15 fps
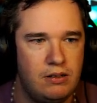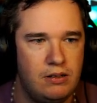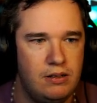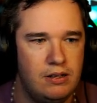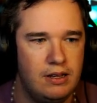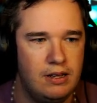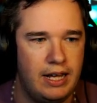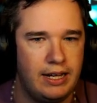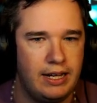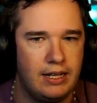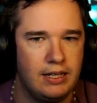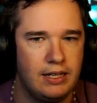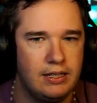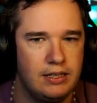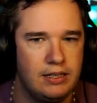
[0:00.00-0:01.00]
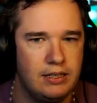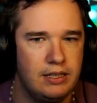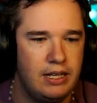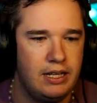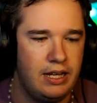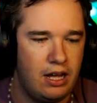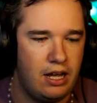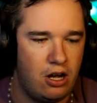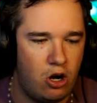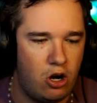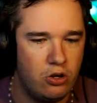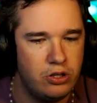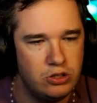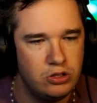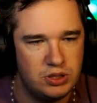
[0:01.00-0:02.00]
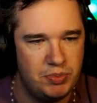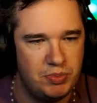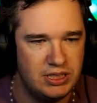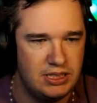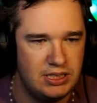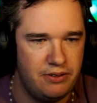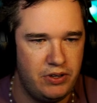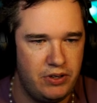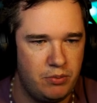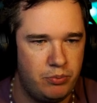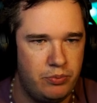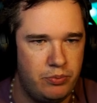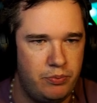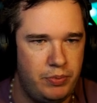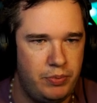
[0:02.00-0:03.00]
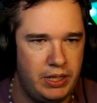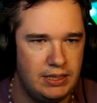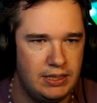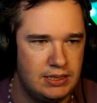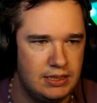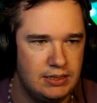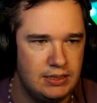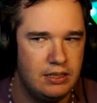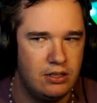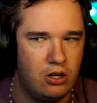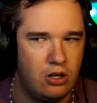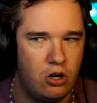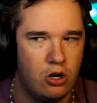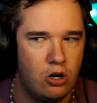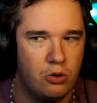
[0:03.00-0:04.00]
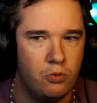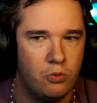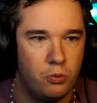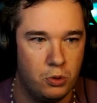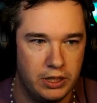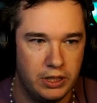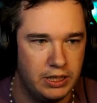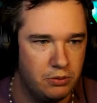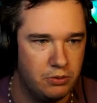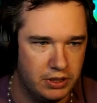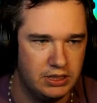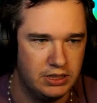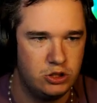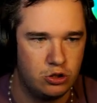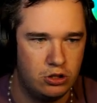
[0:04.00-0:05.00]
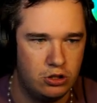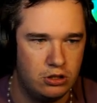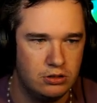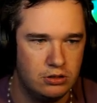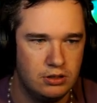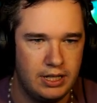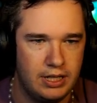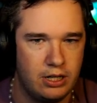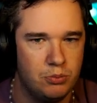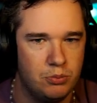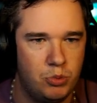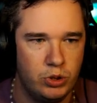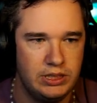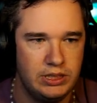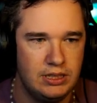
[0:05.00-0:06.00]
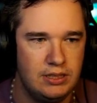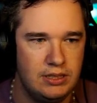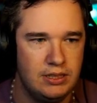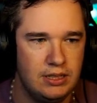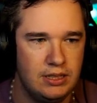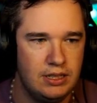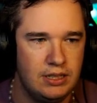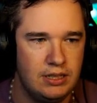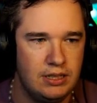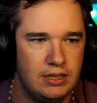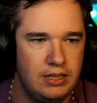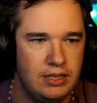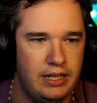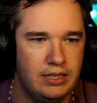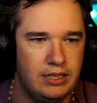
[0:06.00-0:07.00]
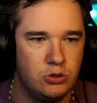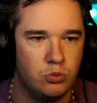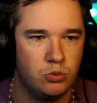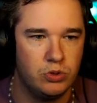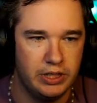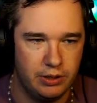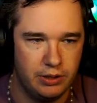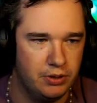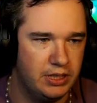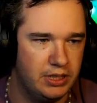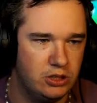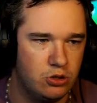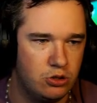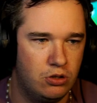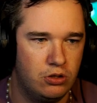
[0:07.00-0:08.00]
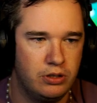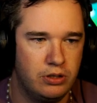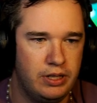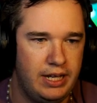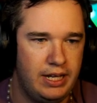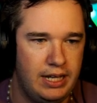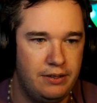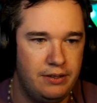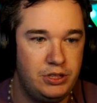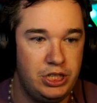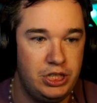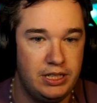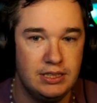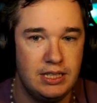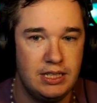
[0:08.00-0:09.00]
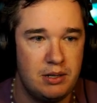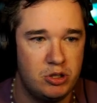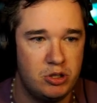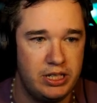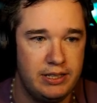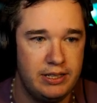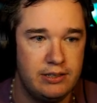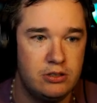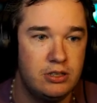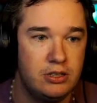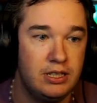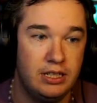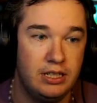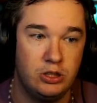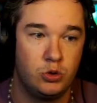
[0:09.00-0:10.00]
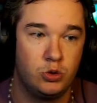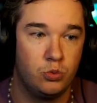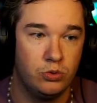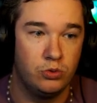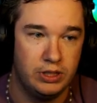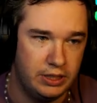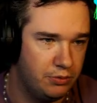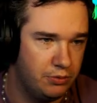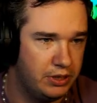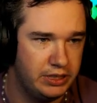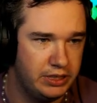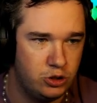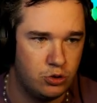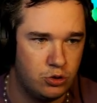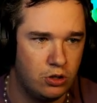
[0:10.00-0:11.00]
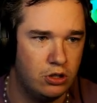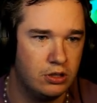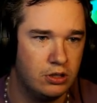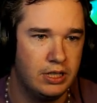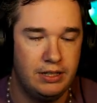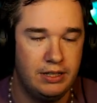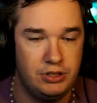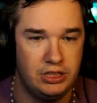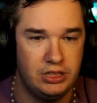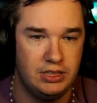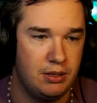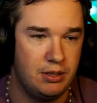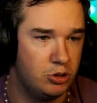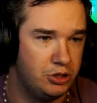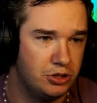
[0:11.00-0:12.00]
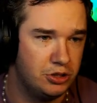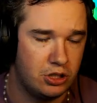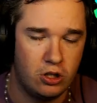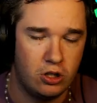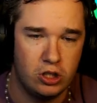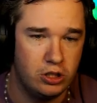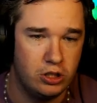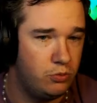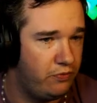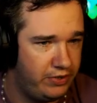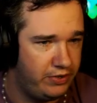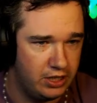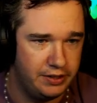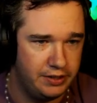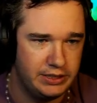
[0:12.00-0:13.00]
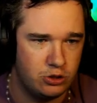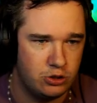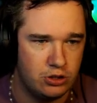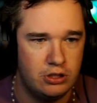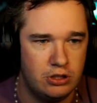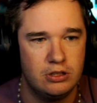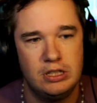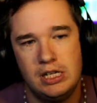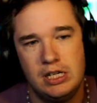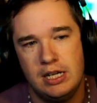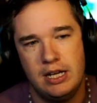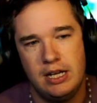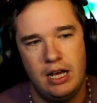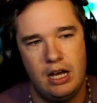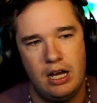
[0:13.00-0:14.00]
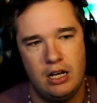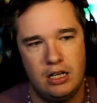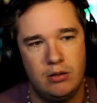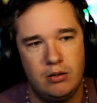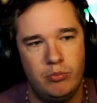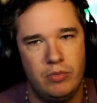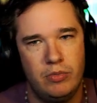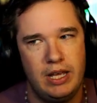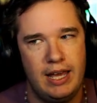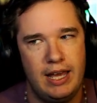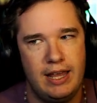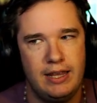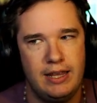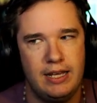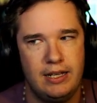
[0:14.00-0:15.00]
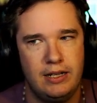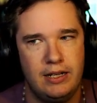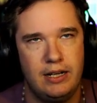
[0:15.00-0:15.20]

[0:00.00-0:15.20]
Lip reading: like, all those specific pieces are really, really strong. Like her poison is really, really strong. if she is able to heal, it's really, really strong. If she's able to use the card, very strong. And then